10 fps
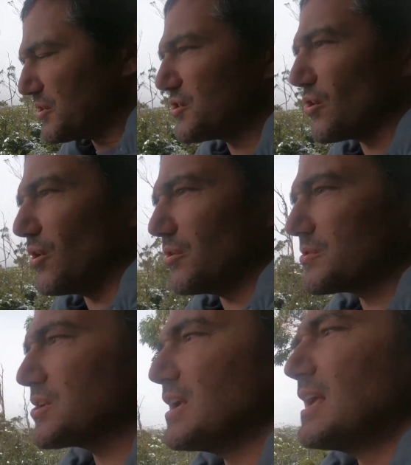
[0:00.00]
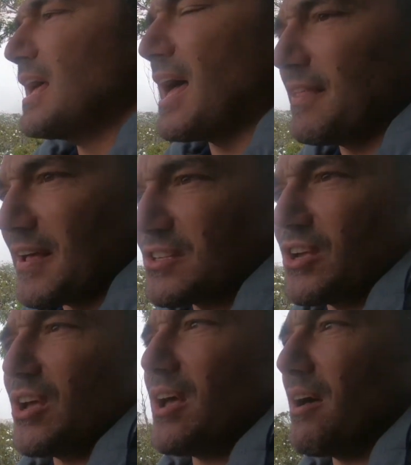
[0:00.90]
moist soils, and that's
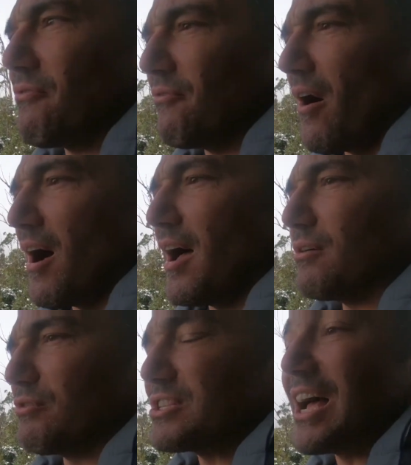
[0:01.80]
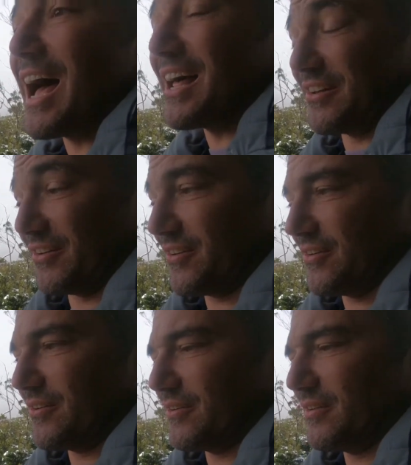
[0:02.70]
a fire retardant.
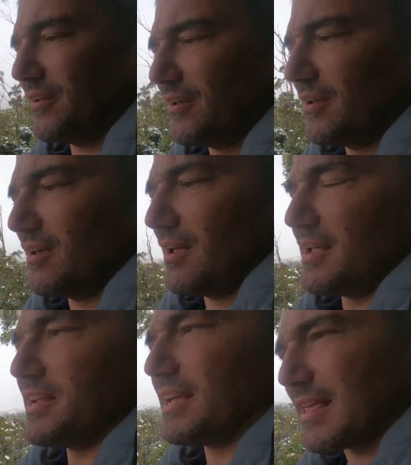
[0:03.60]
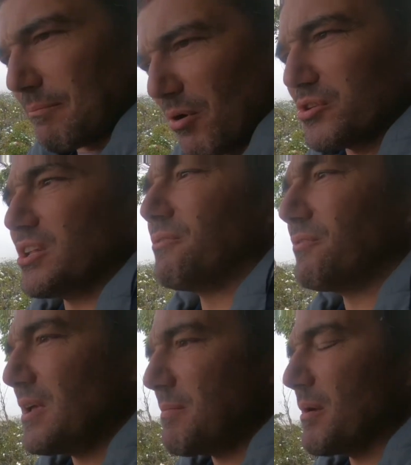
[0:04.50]
And you get that positive
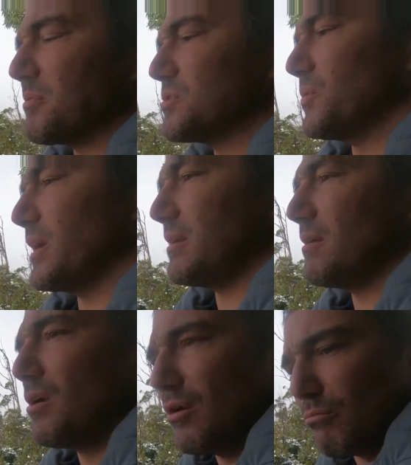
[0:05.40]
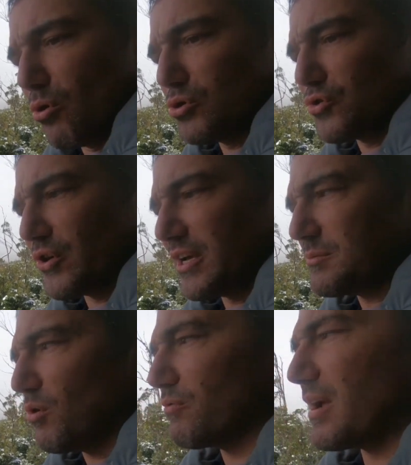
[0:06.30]
feedback between more
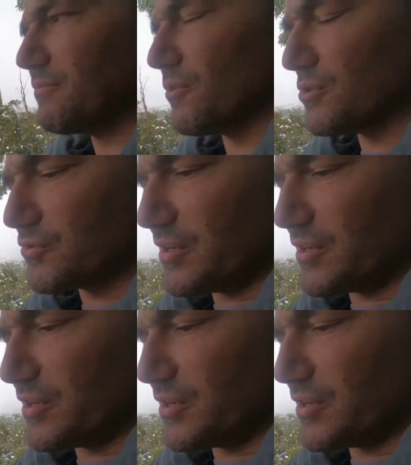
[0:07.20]
trees, more rainforest